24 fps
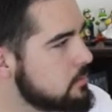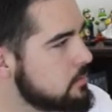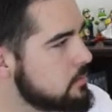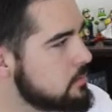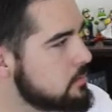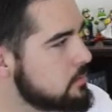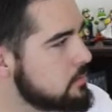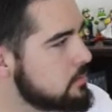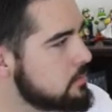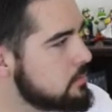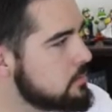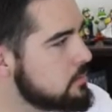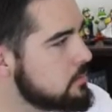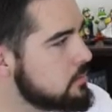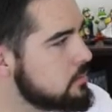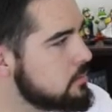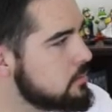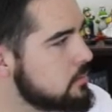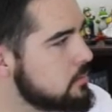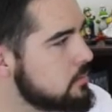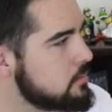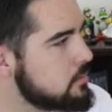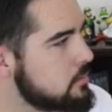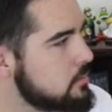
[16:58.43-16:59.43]

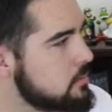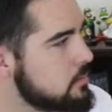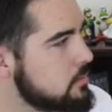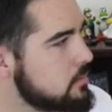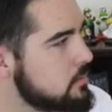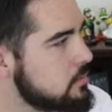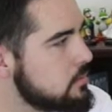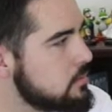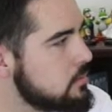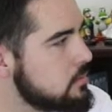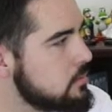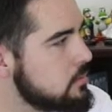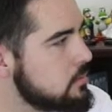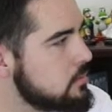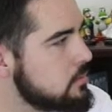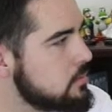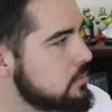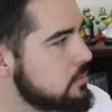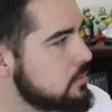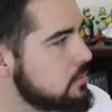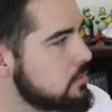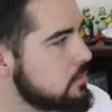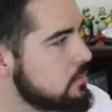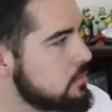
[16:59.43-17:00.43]

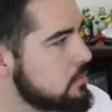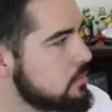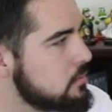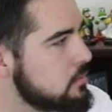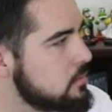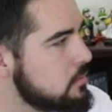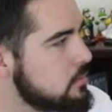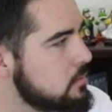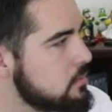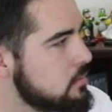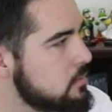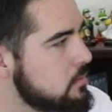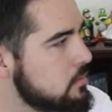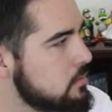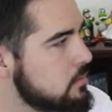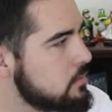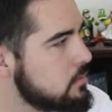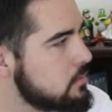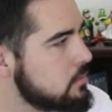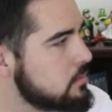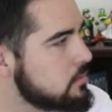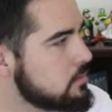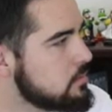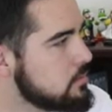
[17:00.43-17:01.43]

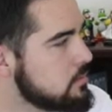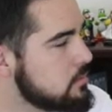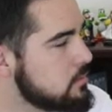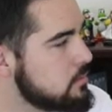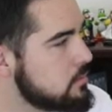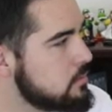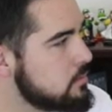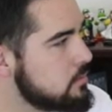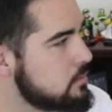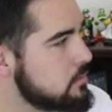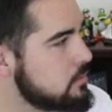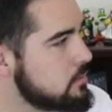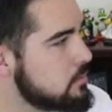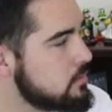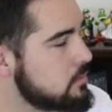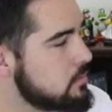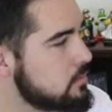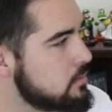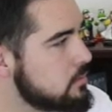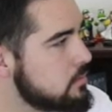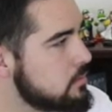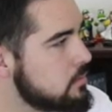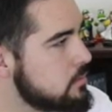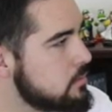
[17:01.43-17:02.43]

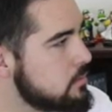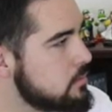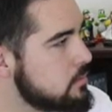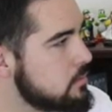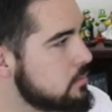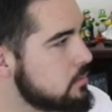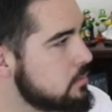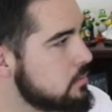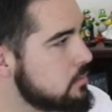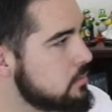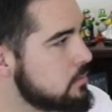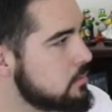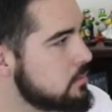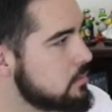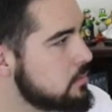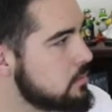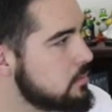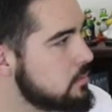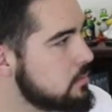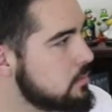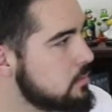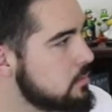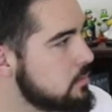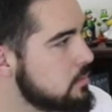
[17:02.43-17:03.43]

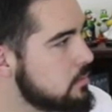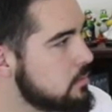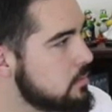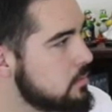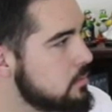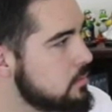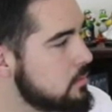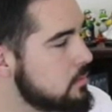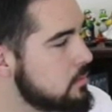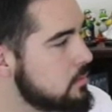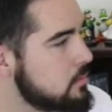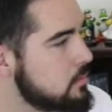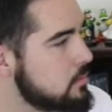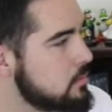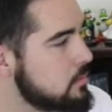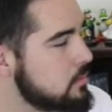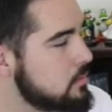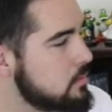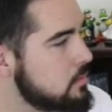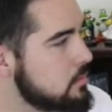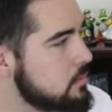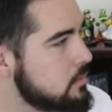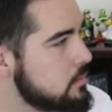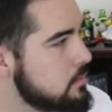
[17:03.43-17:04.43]

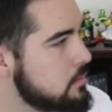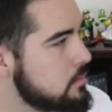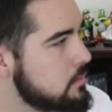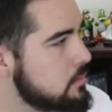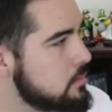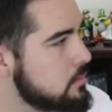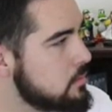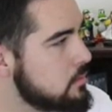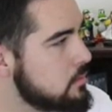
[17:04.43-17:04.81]
(silent)